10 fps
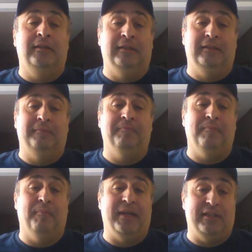
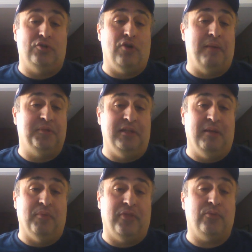but has dropped to
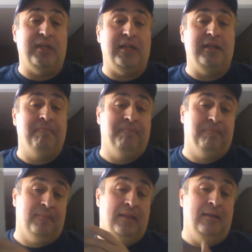number three.
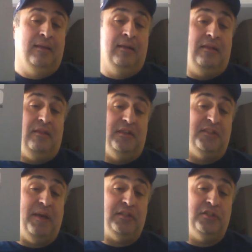The
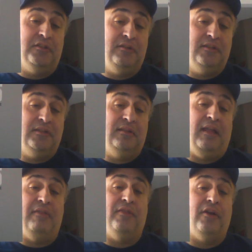Specials
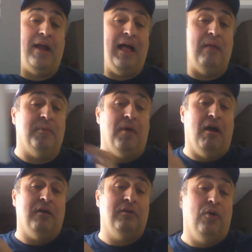and their album
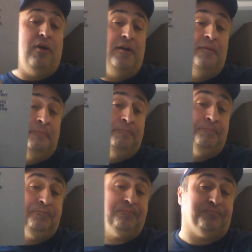Encore.
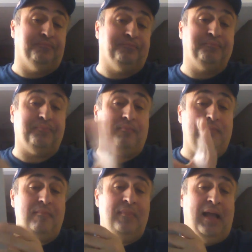
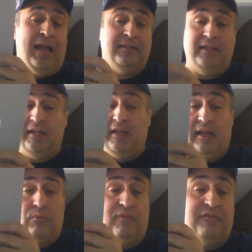I did
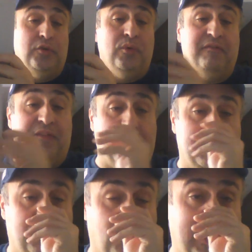a, a, review of
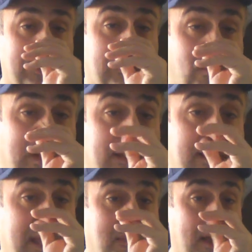this when it when
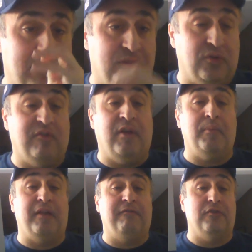it came out, sort of
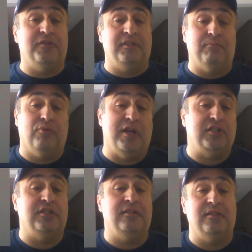on my first
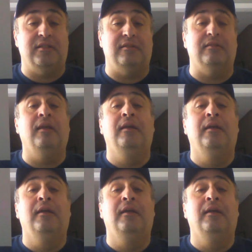impressions and